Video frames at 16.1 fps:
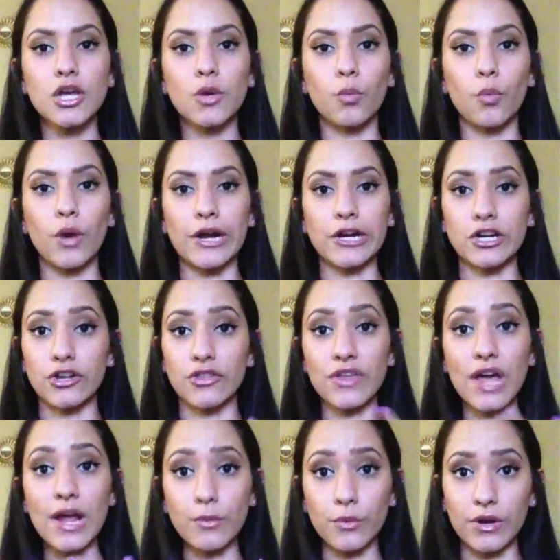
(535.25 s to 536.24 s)
where your
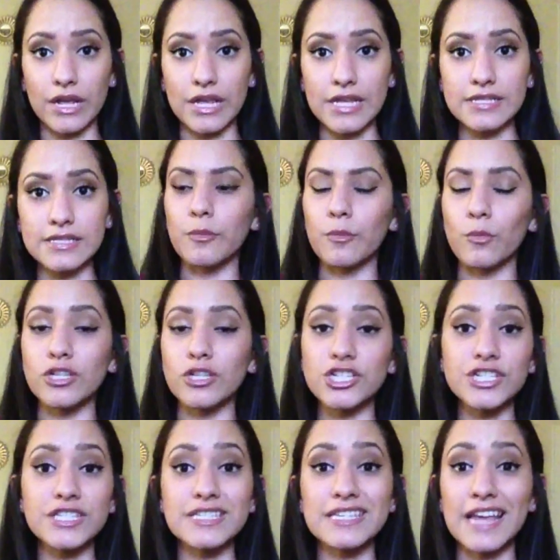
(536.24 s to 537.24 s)
thyroid is,
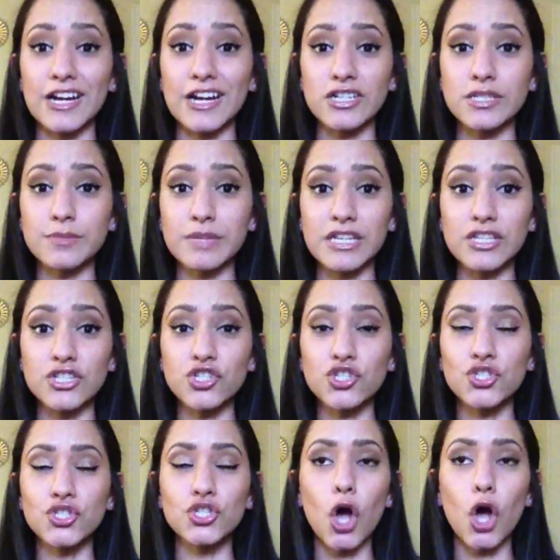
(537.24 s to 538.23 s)
which scares me
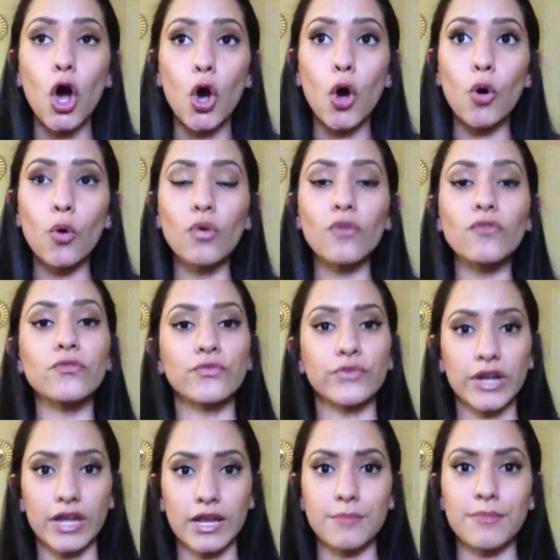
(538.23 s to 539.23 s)
so
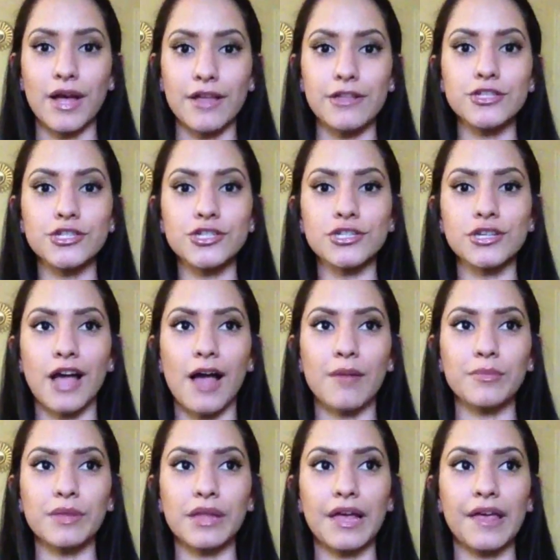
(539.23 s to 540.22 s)
freaking much.
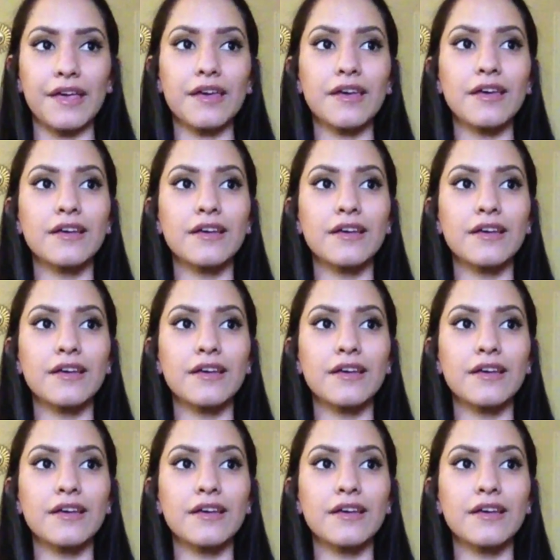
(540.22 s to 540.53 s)
I'm like,